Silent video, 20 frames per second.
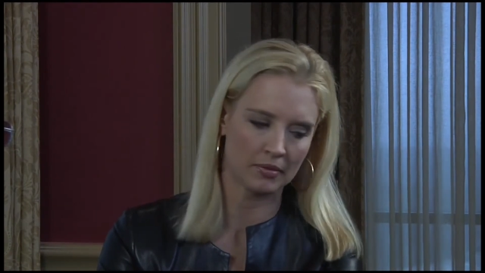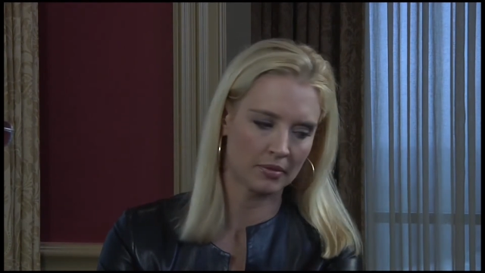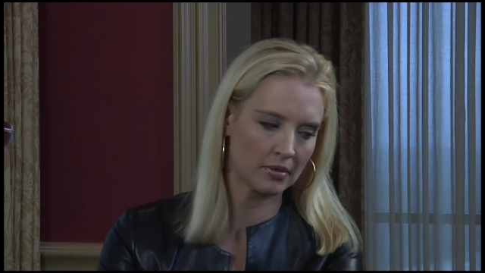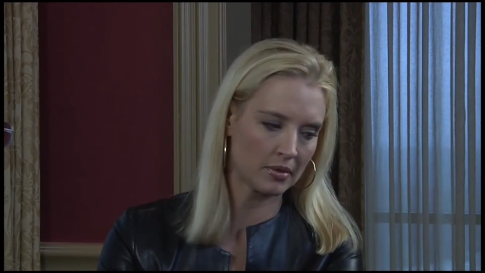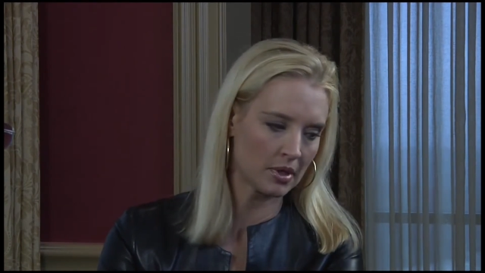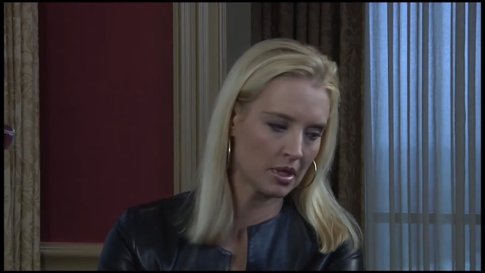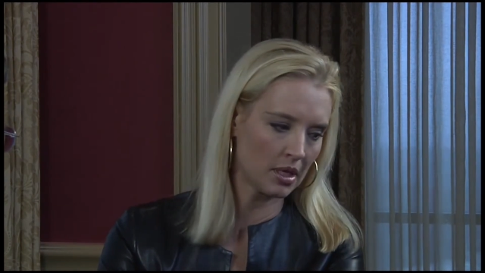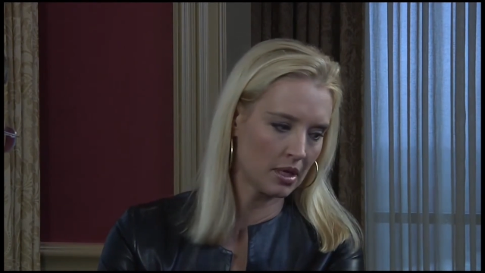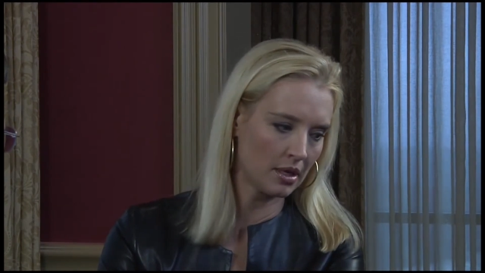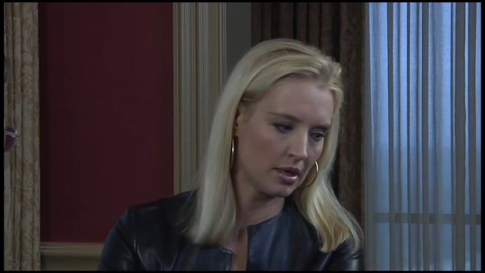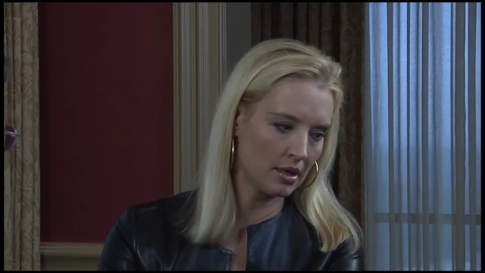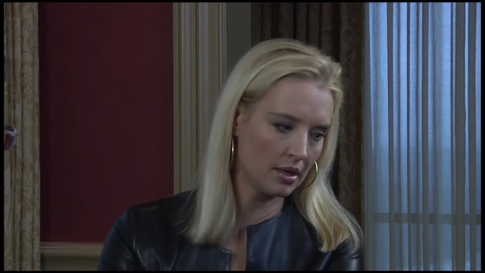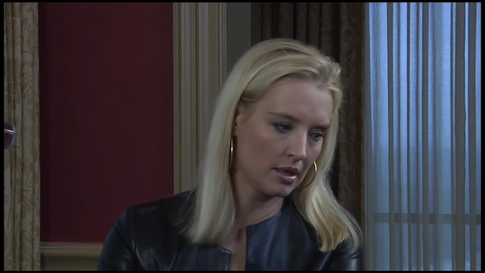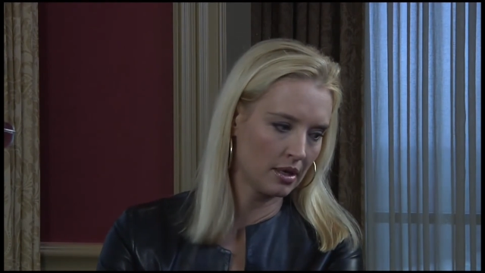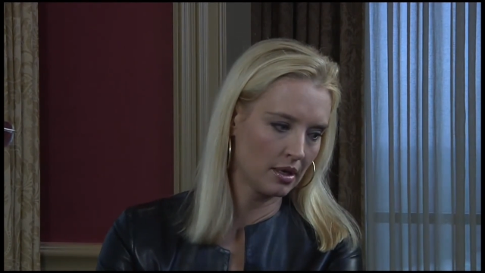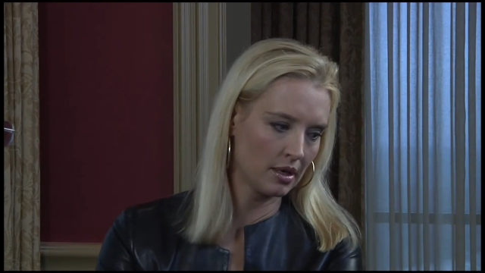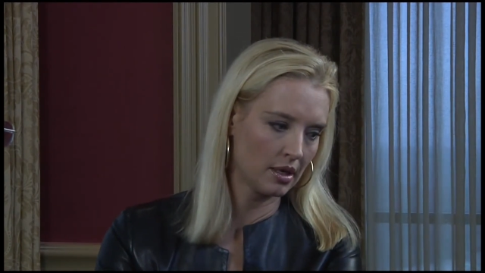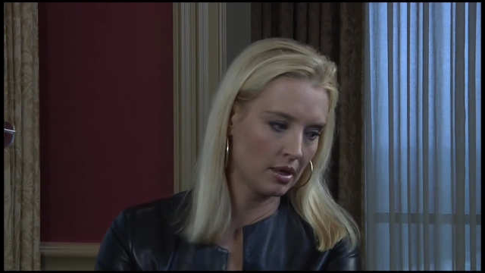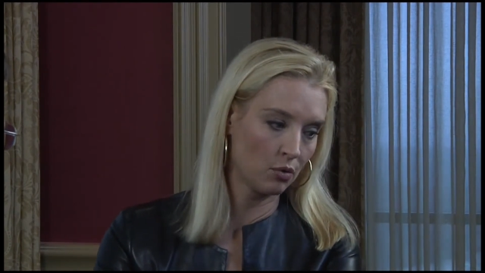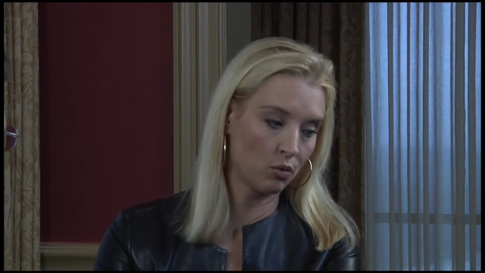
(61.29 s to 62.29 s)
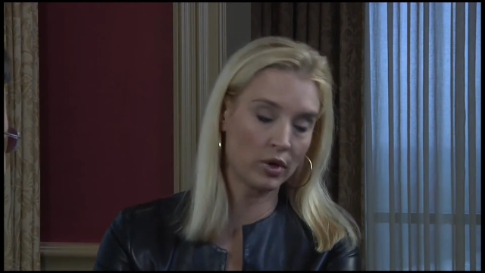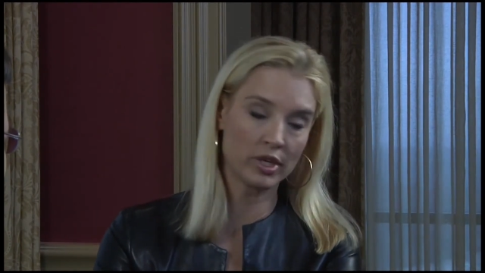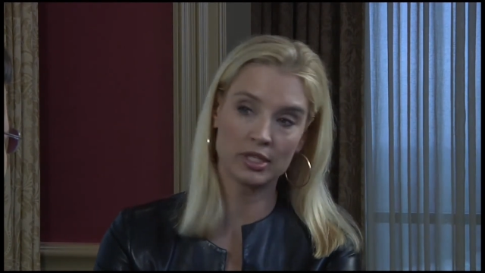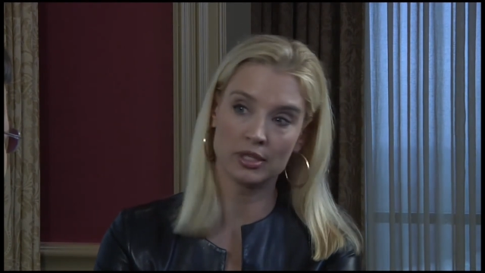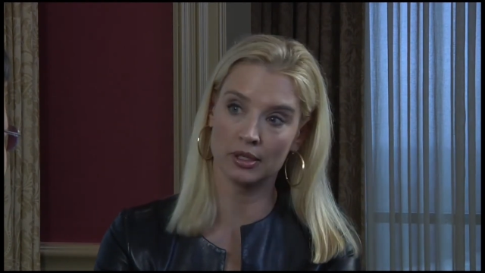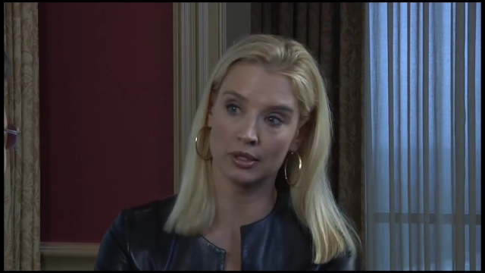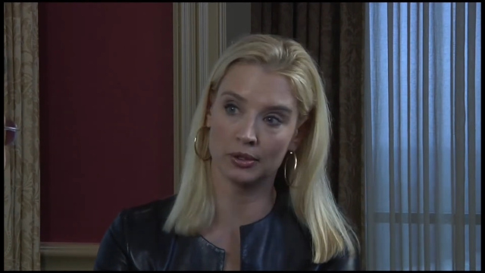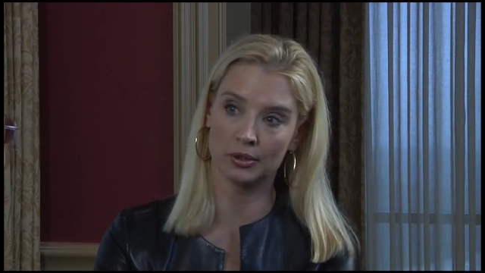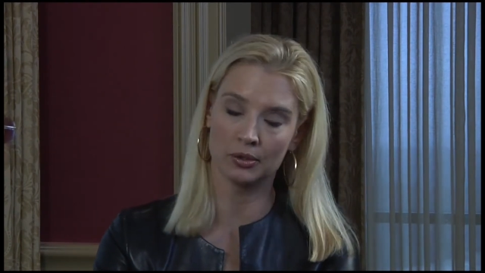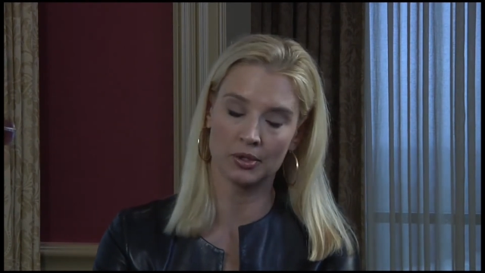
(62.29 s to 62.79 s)
We need some good news. We
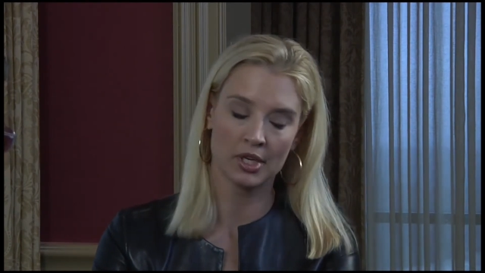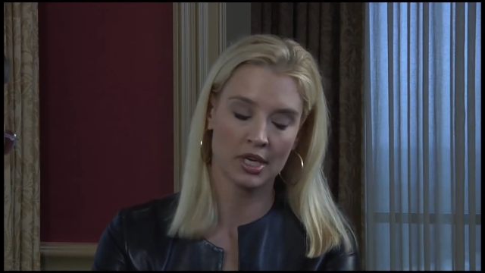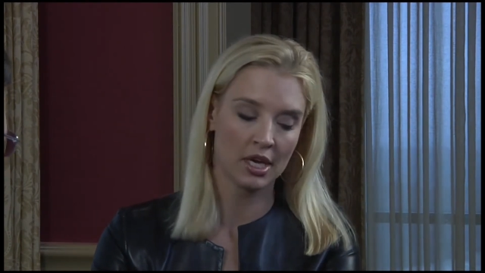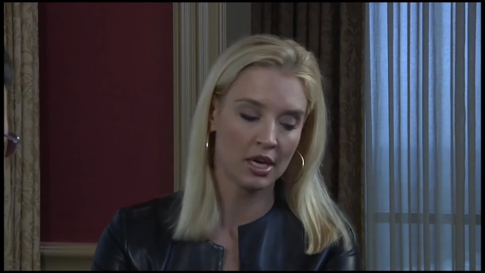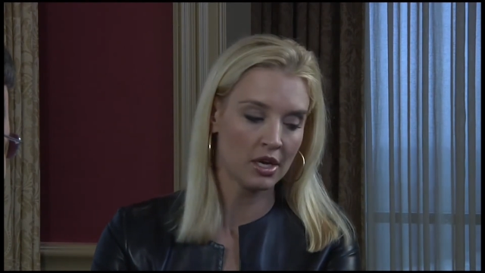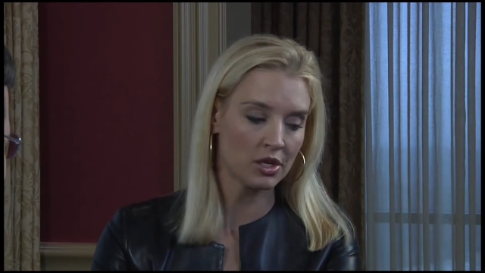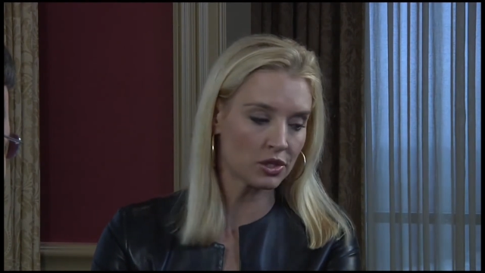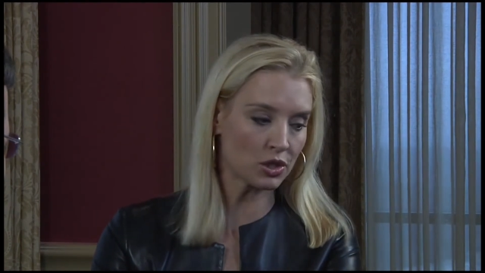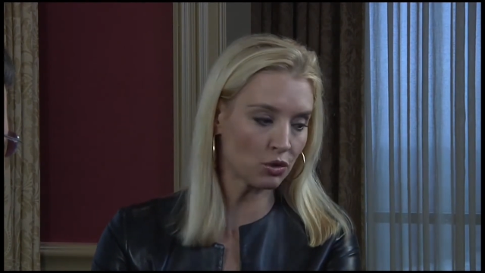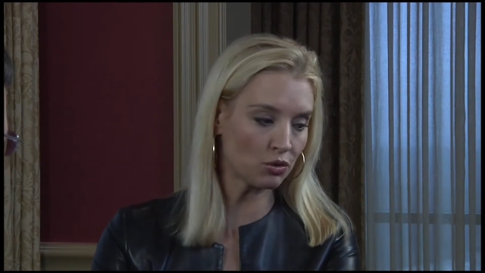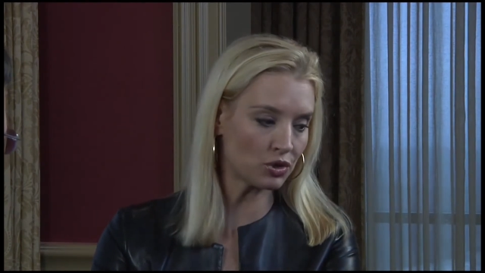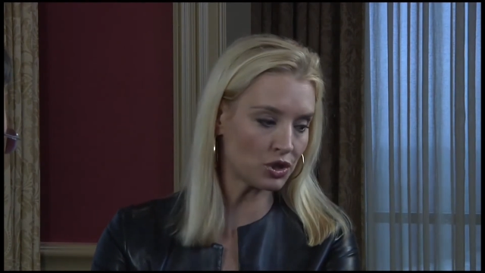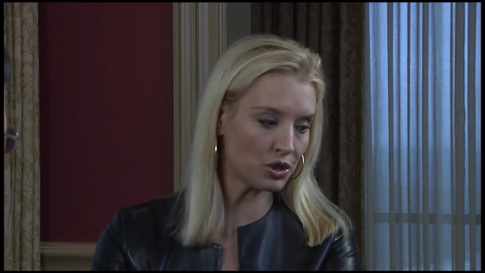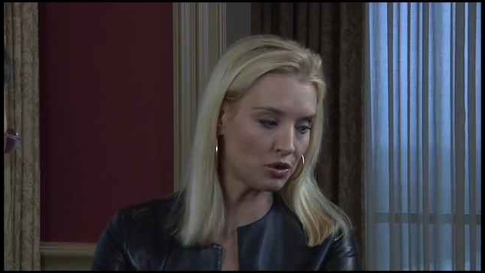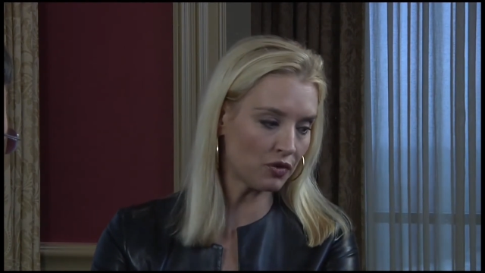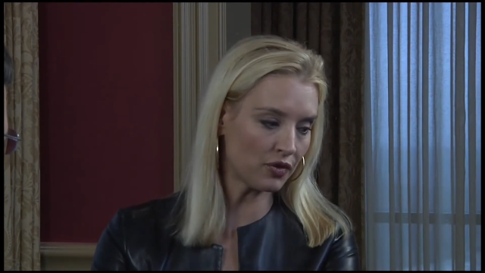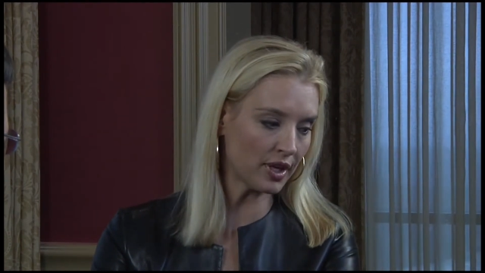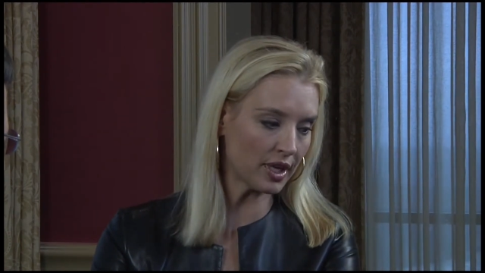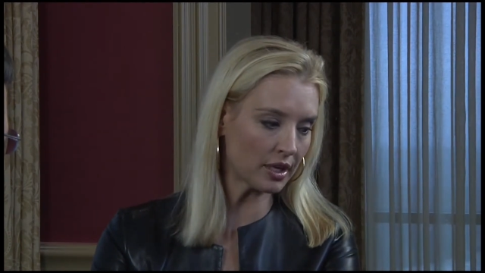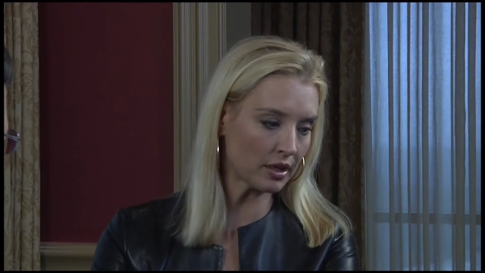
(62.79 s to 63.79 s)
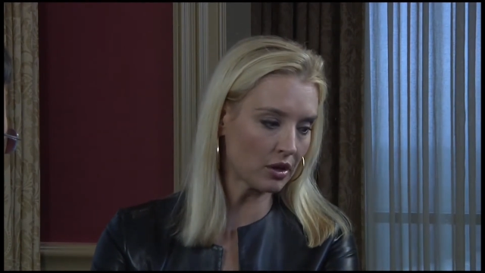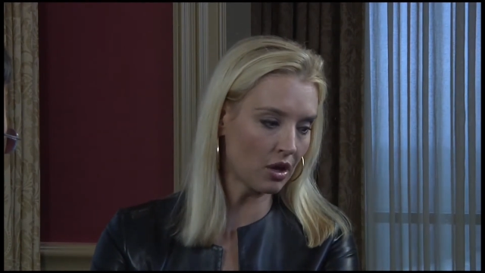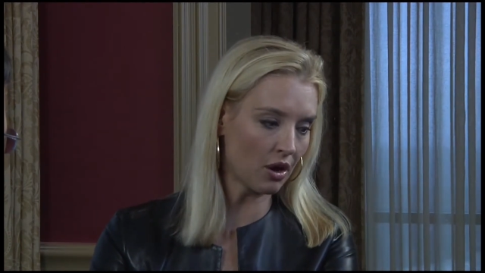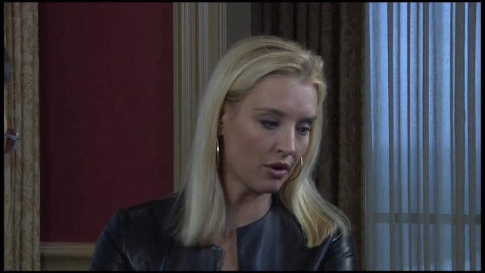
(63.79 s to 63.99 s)
do. So, do you think